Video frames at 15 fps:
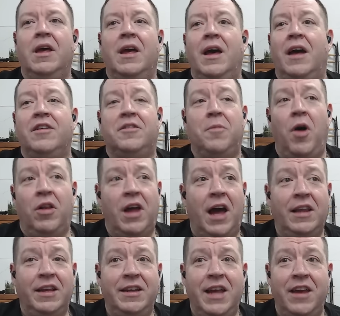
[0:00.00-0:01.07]
A small
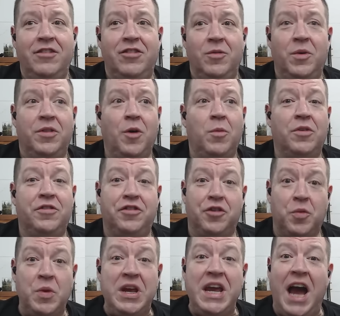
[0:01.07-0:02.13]
island nation with almost
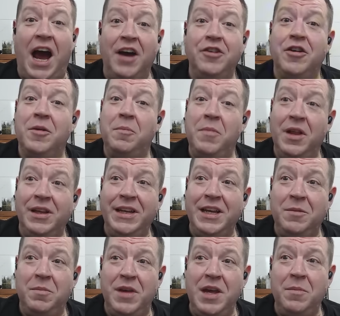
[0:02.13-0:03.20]
300 million
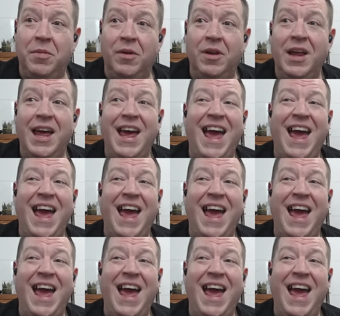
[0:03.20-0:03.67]
people